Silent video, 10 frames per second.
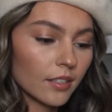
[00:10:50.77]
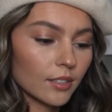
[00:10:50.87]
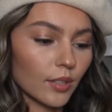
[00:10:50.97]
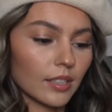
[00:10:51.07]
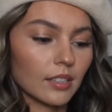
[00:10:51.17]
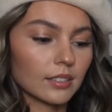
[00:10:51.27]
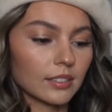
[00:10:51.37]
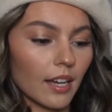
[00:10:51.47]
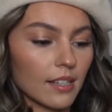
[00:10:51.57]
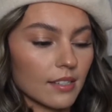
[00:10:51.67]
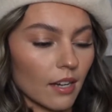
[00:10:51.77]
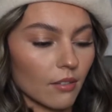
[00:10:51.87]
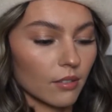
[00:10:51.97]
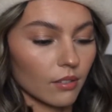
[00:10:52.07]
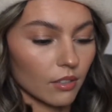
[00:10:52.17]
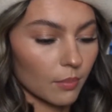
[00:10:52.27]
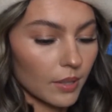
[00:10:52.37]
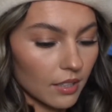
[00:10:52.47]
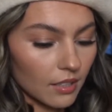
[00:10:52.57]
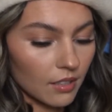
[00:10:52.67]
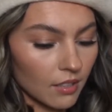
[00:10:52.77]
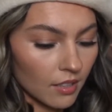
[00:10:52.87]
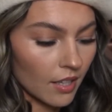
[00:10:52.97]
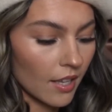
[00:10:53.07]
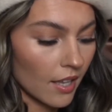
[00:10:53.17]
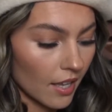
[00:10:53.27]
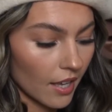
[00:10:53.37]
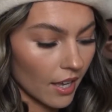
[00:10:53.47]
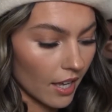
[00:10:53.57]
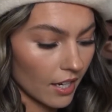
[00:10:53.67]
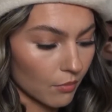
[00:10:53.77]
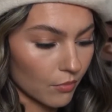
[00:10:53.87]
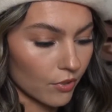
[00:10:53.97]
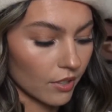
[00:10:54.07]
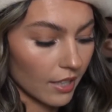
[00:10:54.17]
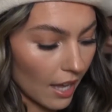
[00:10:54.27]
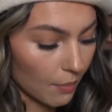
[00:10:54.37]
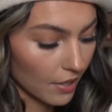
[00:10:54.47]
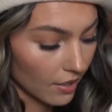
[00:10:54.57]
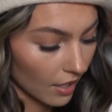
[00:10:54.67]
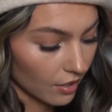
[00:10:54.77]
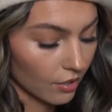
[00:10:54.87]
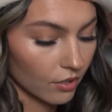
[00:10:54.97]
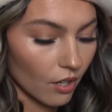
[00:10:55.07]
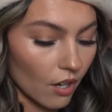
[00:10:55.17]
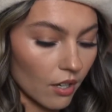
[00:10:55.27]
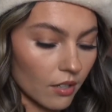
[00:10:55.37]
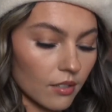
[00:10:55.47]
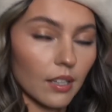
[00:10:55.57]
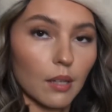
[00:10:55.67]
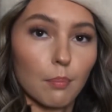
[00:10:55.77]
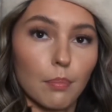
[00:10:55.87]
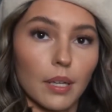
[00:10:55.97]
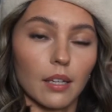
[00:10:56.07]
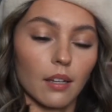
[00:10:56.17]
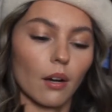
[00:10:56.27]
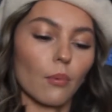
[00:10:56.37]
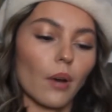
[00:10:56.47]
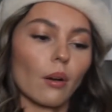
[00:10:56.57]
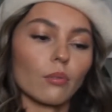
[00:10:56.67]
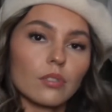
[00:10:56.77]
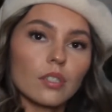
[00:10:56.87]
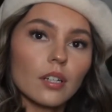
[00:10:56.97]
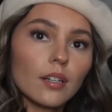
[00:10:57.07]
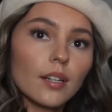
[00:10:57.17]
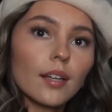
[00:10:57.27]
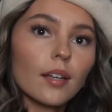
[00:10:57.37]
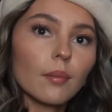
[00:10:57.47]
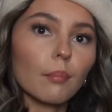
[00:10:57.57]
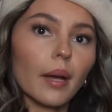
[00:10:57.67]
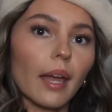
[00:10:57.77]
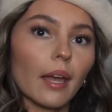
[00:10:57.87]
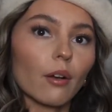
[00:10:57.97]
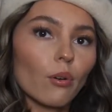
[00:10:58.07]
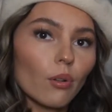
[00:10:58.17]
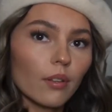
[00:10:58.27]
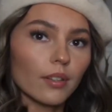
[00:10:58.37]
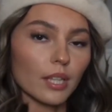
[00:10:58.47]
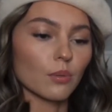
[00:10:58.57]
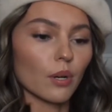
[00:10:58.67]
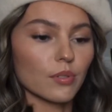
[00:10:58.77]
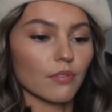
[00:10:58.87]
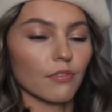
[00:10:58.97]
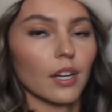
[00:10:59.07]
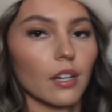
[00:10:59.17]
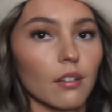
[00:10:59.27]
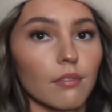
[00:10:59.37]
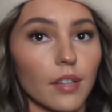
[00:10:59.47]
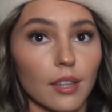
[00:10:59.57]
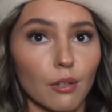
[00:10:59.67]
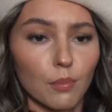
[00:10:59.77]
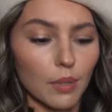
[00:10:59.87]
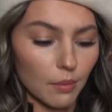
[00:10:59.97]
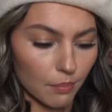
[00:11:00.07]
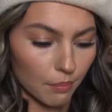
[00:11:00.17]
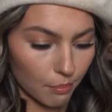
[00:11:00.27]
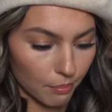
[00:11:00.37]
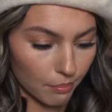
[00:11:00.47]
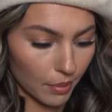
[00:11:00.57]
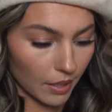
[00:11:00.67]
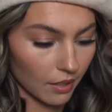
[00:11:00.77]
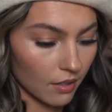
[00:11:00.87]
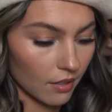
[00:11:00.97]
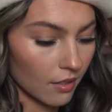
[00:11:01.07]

So I did size down a little bit and I'm really happy that they're not like big around my ankle. That's what I was afraid of, that they would be big,